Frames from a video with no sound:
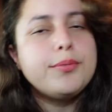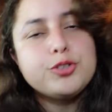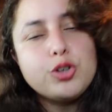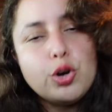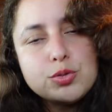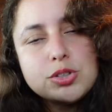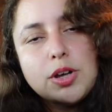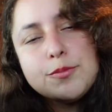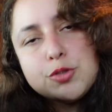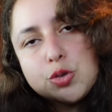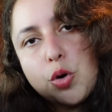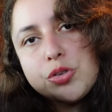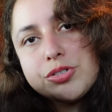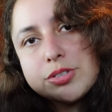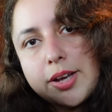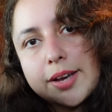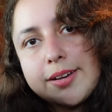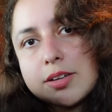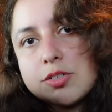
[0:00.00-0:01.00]
So some
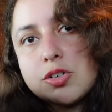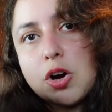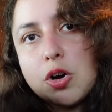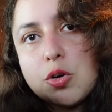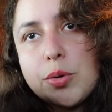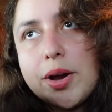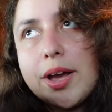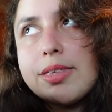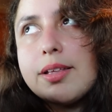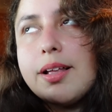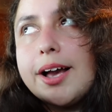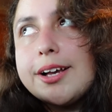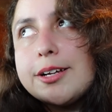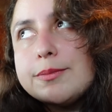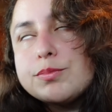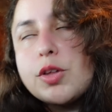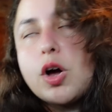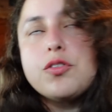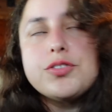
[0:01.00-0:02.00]
sauces I can go with, like
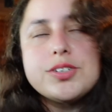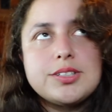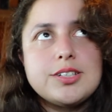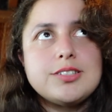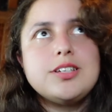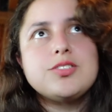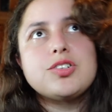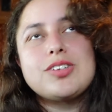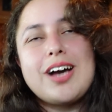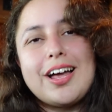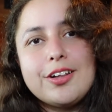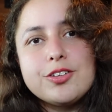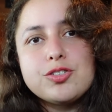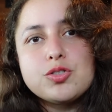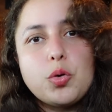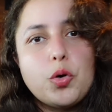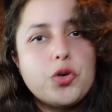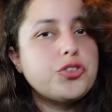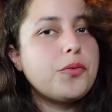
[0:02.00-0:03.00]
obviously Caesar salad
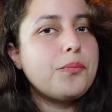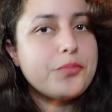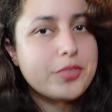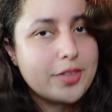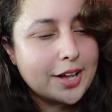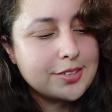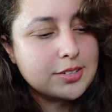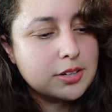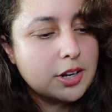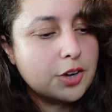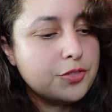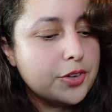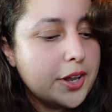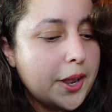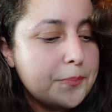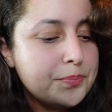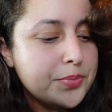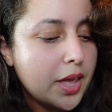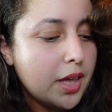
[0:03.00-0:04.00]
sauce, that's
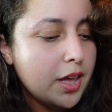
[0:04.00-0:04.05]
lovely.